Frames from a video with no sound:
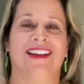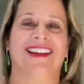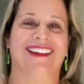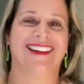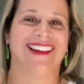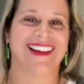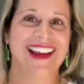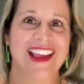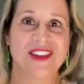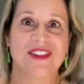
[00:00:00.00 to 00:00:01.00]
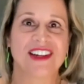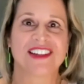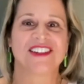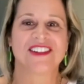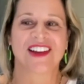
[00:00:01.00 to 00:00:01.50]
and then what do you
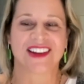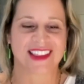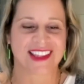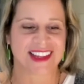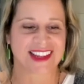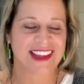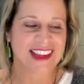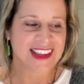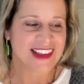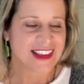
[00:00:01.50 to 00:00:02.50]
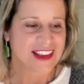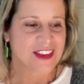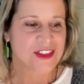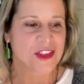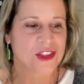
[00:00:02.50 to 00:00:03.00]
do kind of thing.
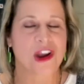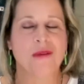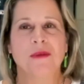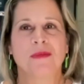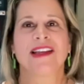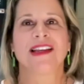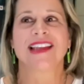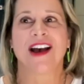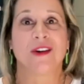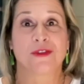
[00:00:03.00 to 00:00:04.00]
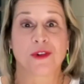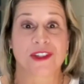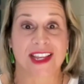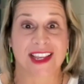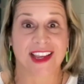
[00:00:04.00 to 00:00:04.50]
So the drama plays out. Of course,
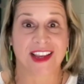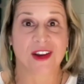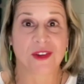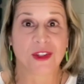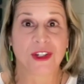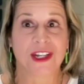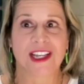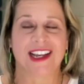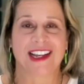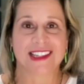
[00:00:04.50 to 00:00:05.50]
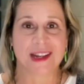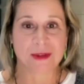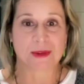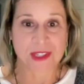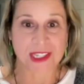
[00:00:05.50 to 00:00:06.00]
I can't go look because I'm
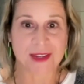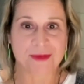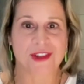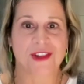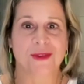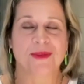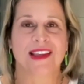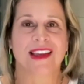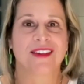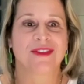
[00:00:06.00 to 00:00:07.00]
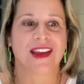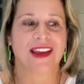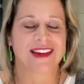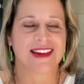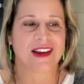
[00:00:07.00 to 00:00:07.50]
supposed to keep the ship safe.
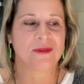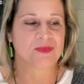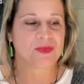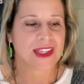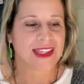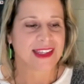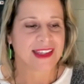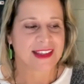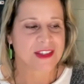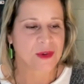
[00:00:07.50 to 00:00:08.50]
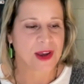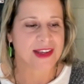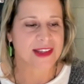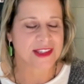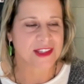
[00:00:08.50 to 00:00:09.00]
And um, so
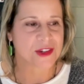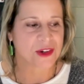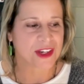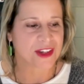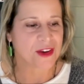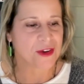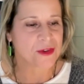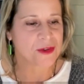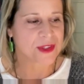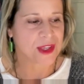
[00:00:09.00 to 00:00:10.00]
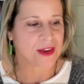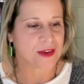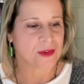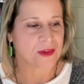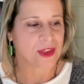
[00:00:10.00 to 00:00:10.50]
as the story goes, uh,
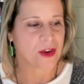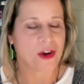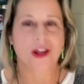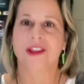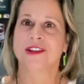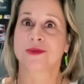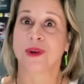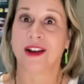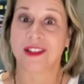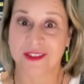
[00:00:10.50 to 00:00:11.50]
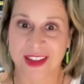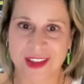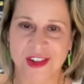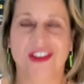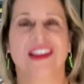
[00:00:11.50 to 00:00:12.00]
all is well
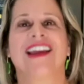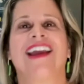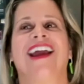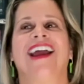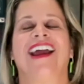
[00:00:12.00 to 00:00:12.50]
eventually.